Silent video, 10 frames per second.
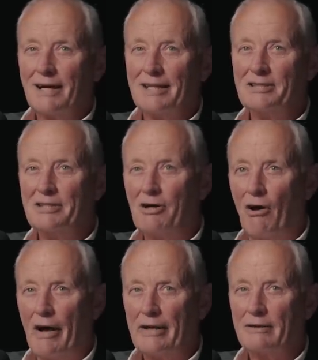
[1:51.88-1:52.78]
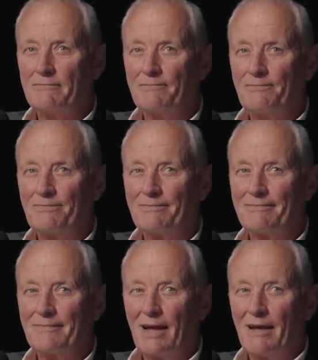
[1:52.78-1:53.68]
89.
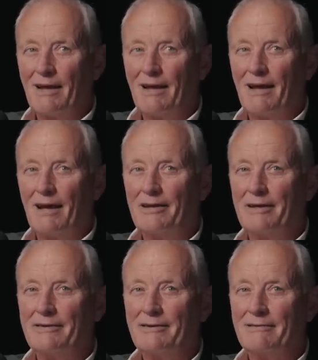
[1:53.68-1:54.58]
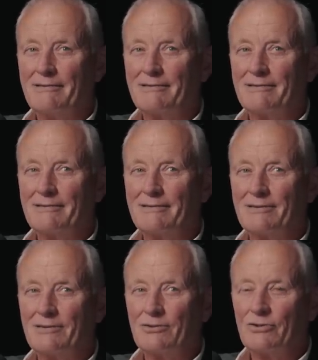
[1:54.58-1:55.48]
And
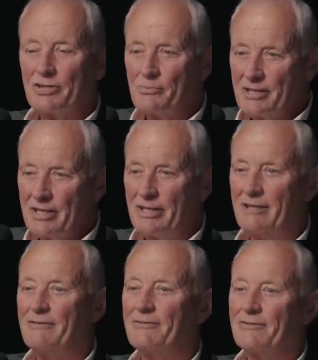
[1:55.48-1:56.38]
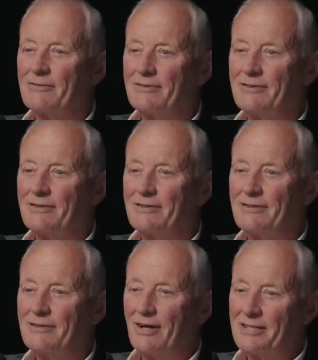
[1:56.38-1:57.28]
Christmas Eve,
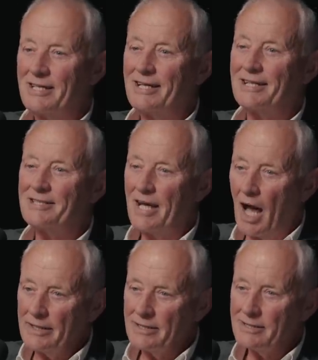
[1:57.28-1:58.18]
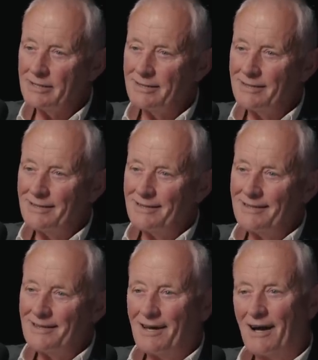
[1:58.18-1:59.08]
1988,
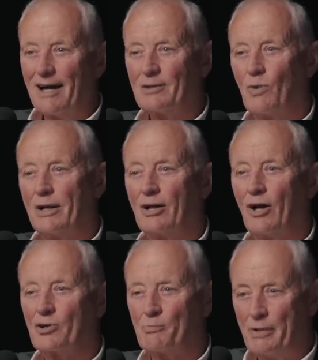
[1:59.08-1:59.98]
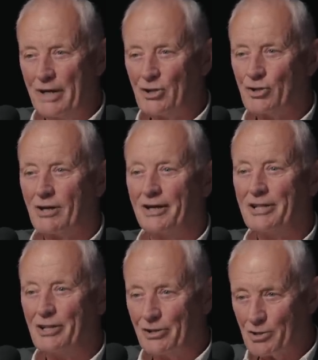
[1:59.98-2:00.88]
I had one last pitch. I
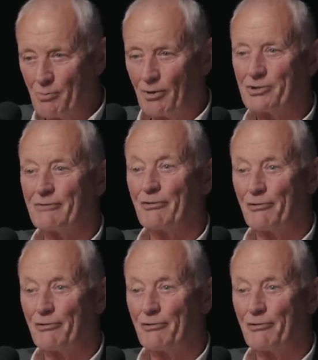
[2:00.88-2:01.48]
needed a sponsor for